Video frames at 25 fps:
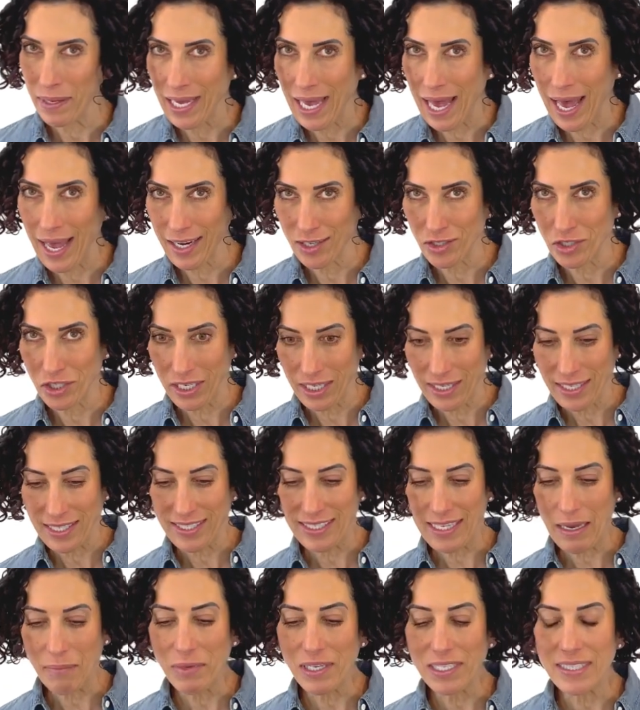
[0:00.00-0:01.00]
actually, because
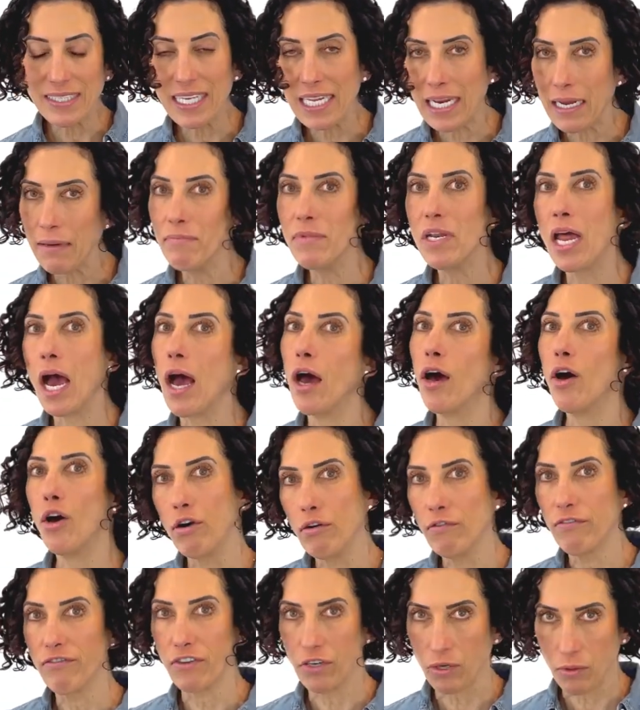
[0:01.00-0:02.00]
that means that I'm not
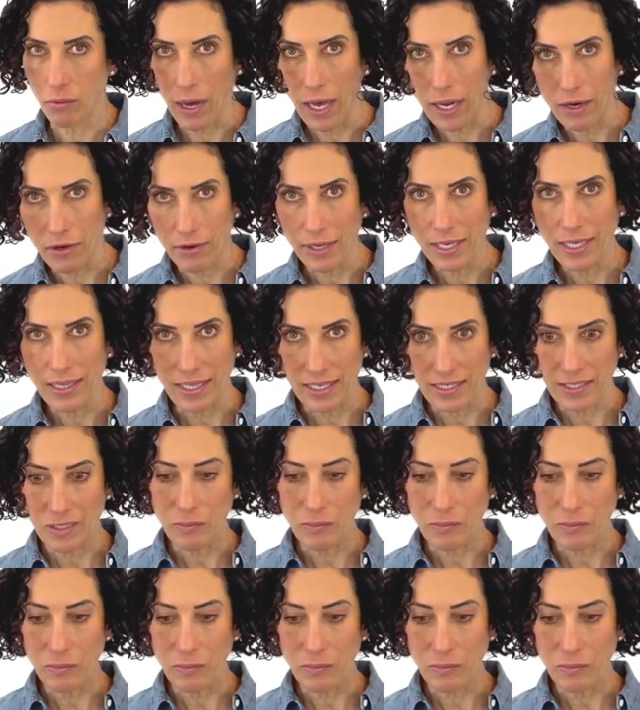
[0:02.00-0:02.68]
overwatering this